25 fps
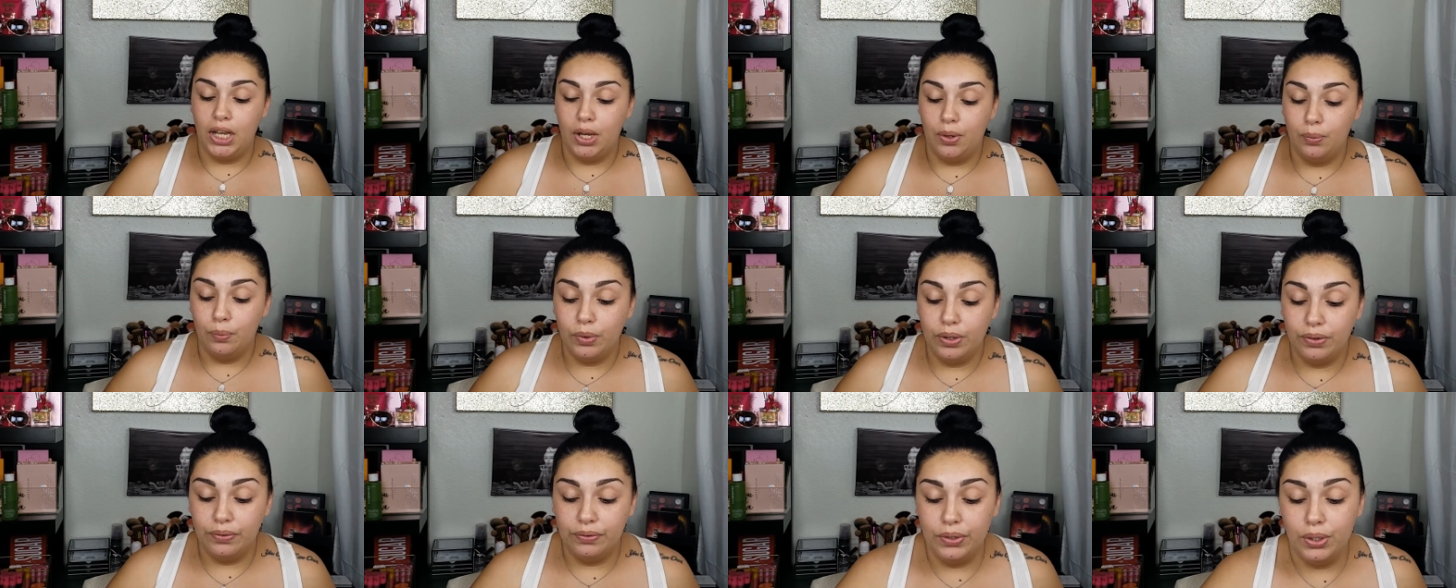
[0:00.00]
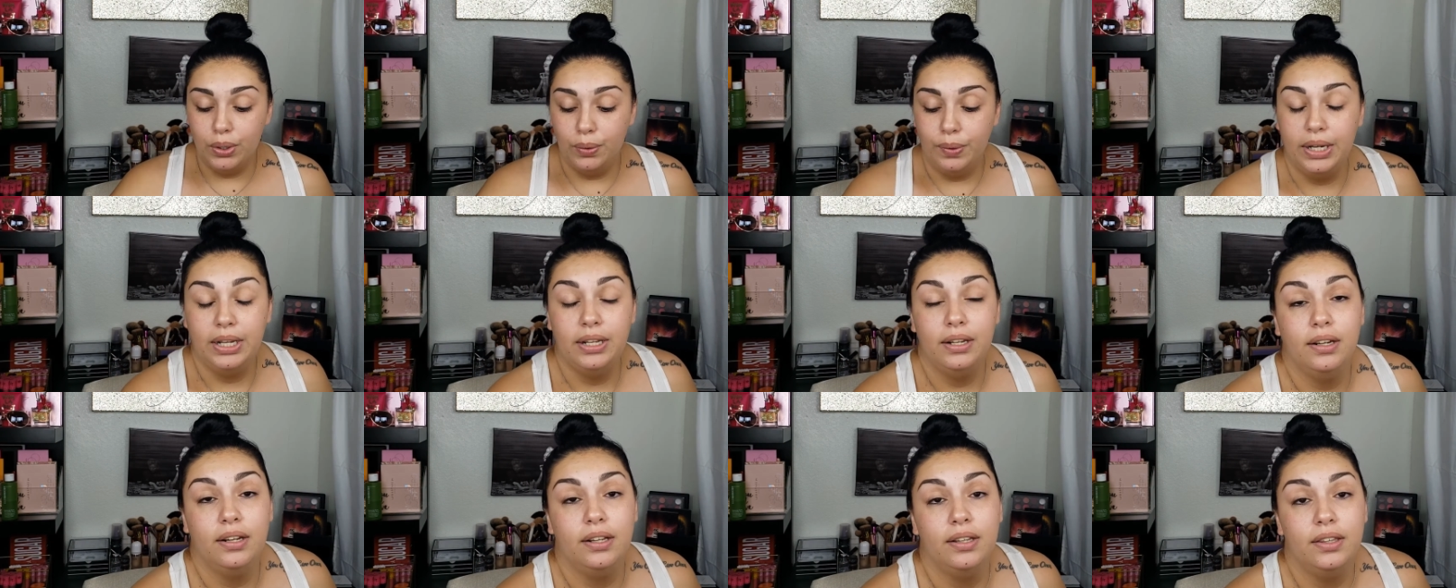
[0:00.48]

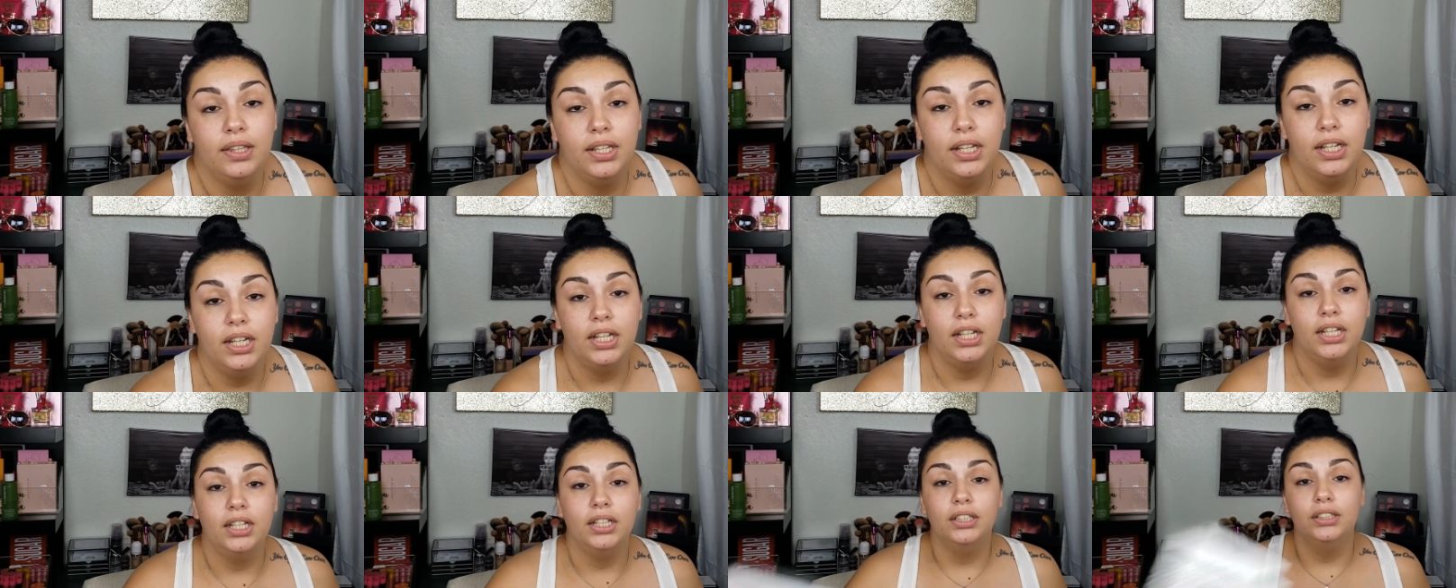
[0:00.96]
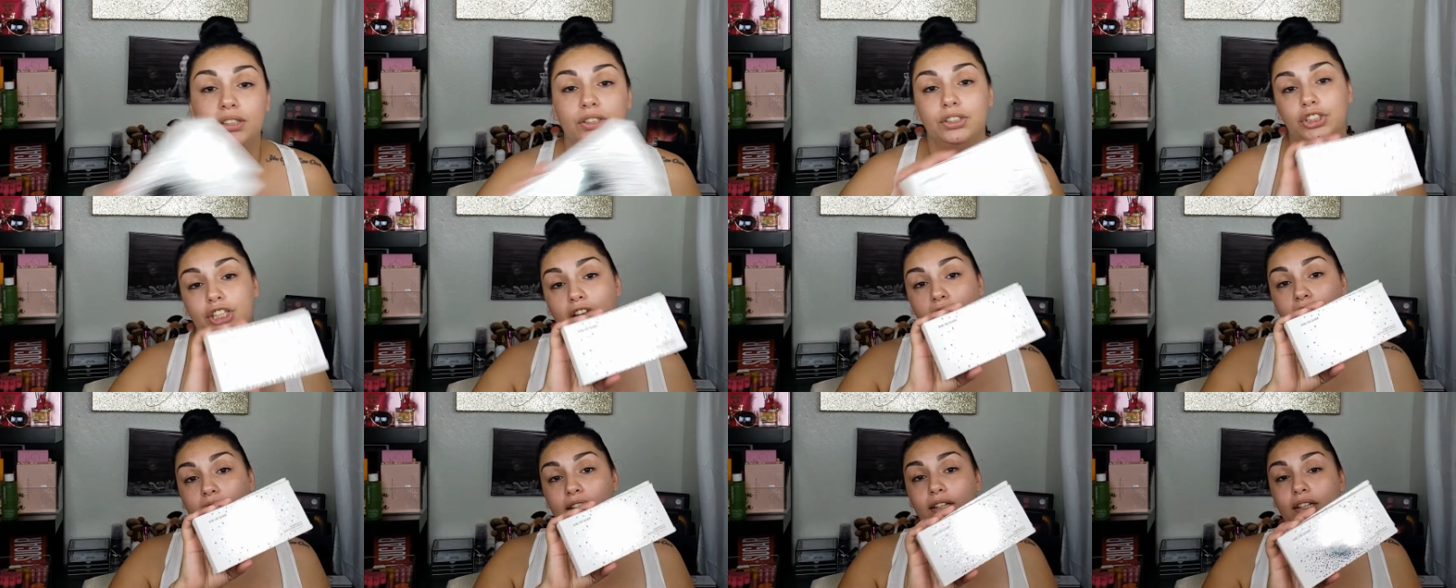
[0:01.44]
reviewing the
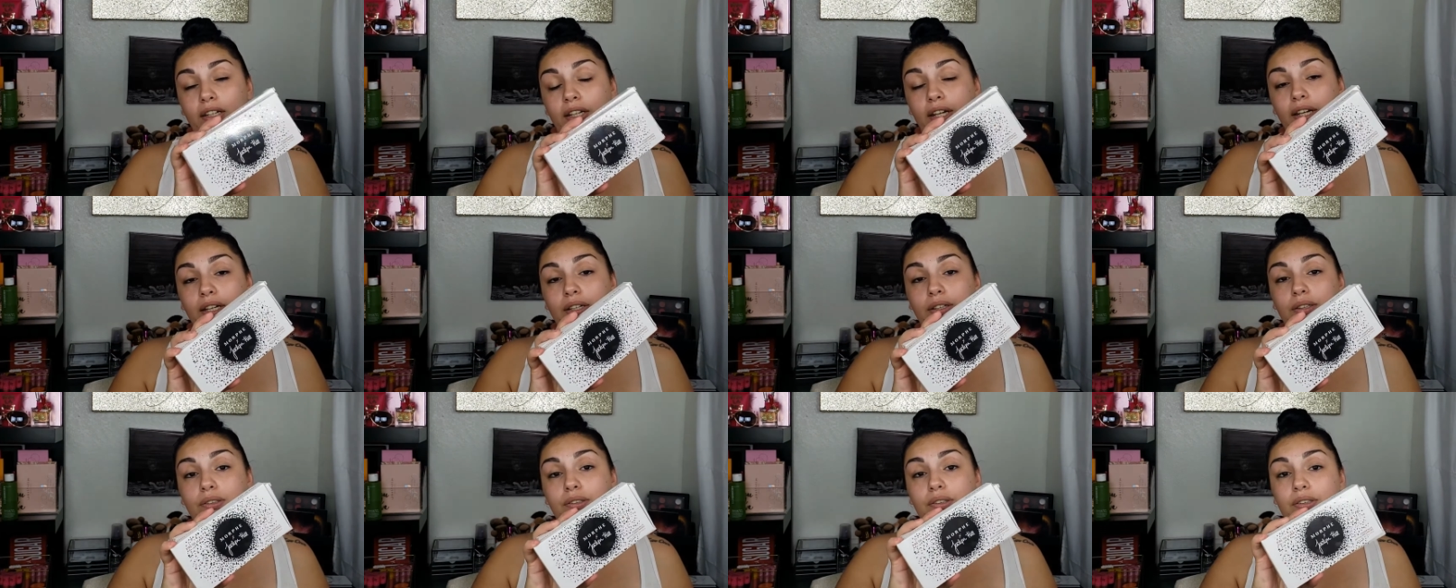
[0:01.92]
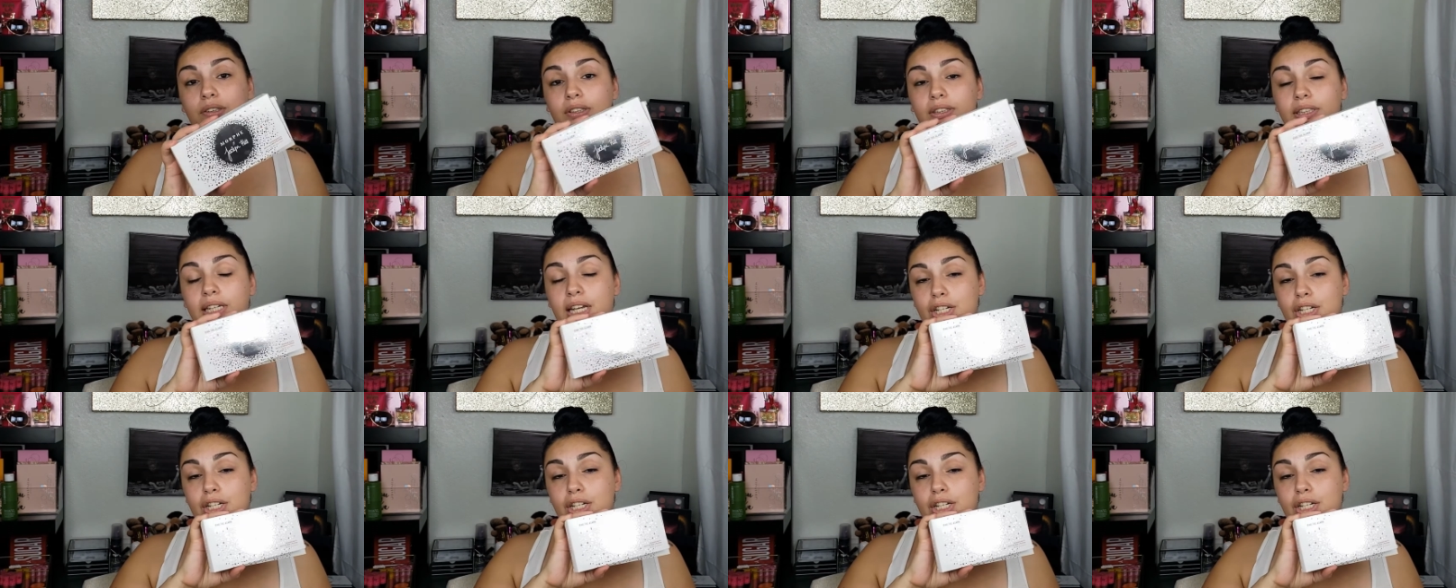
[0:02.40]
Jaclyn Hill /